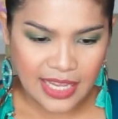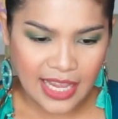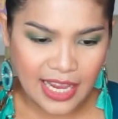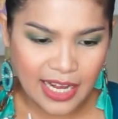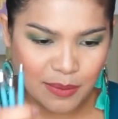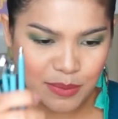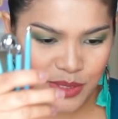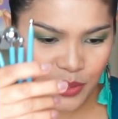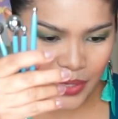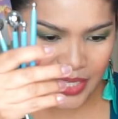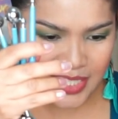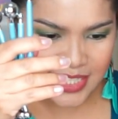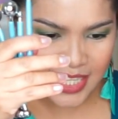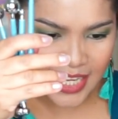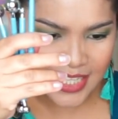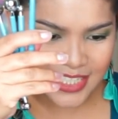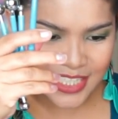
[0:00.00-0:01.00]
And I'm so
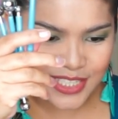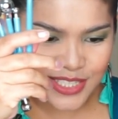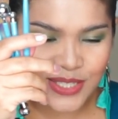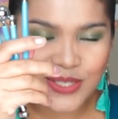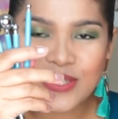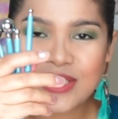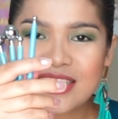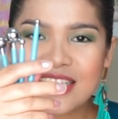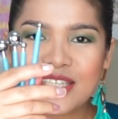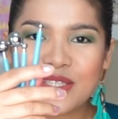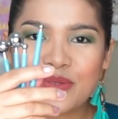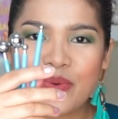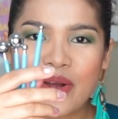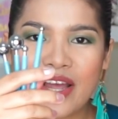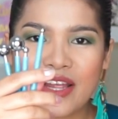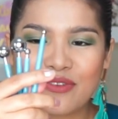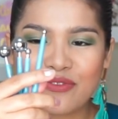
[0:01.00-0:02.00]
excited to use this
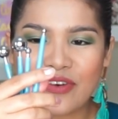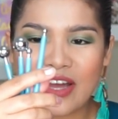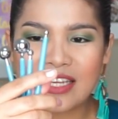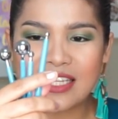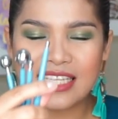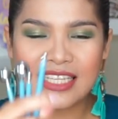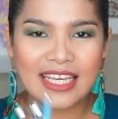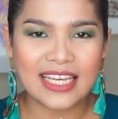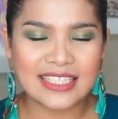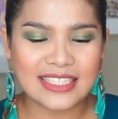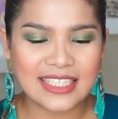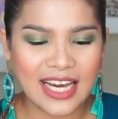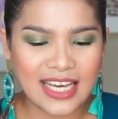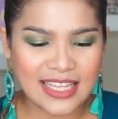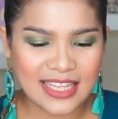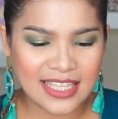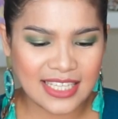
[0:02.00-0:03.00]
one. Finally, I
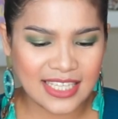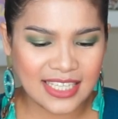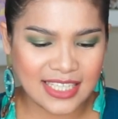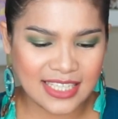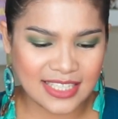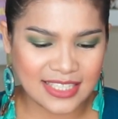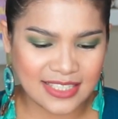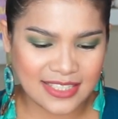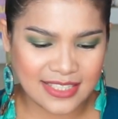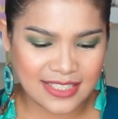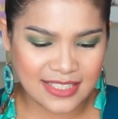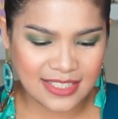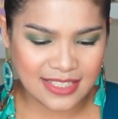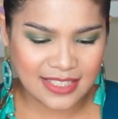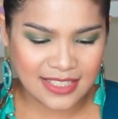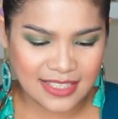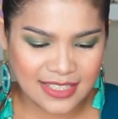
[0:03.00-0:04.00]
got
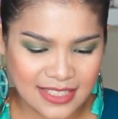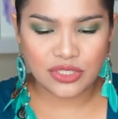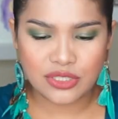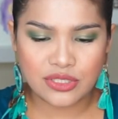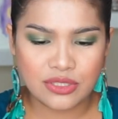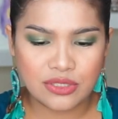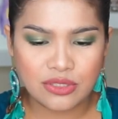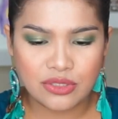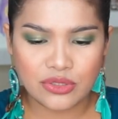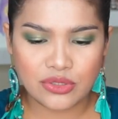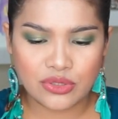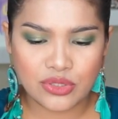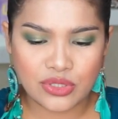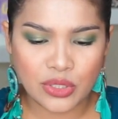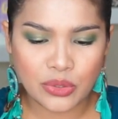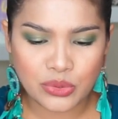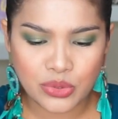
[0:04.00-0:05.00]
this. Just
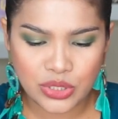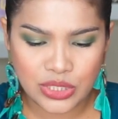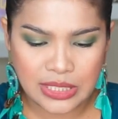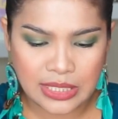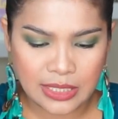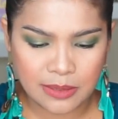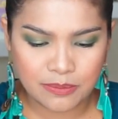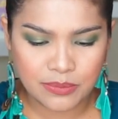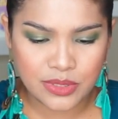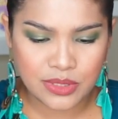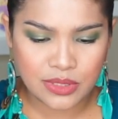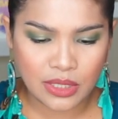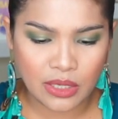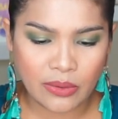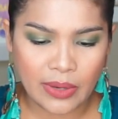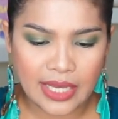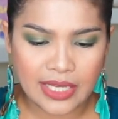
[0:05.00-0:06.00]
so cheap. So
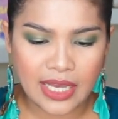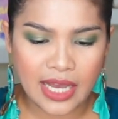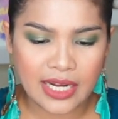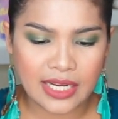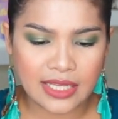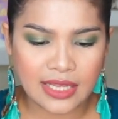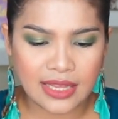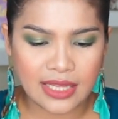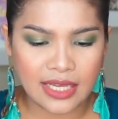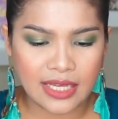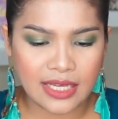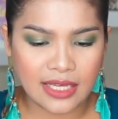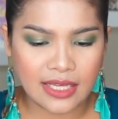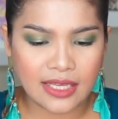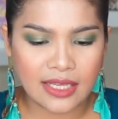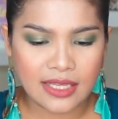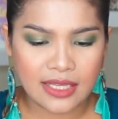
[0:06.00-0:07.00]
I got it
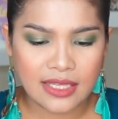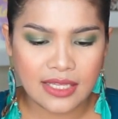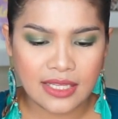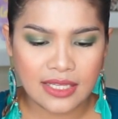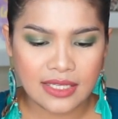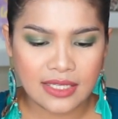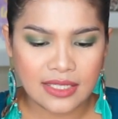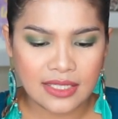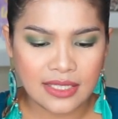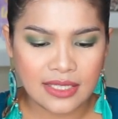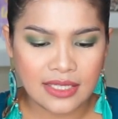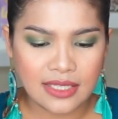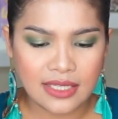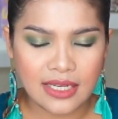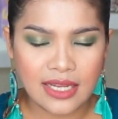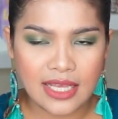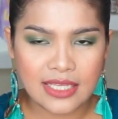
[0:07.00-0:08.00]
like
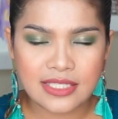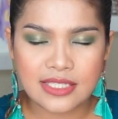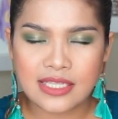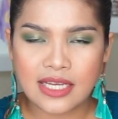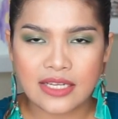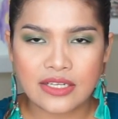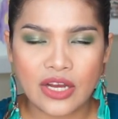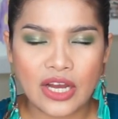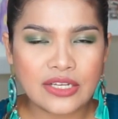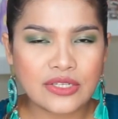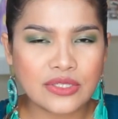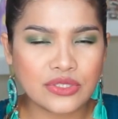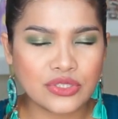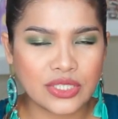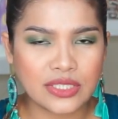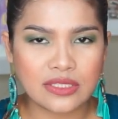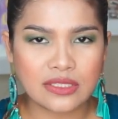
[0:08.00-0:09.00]
less than
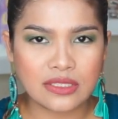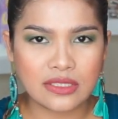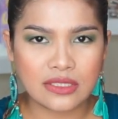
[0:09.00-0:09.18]
100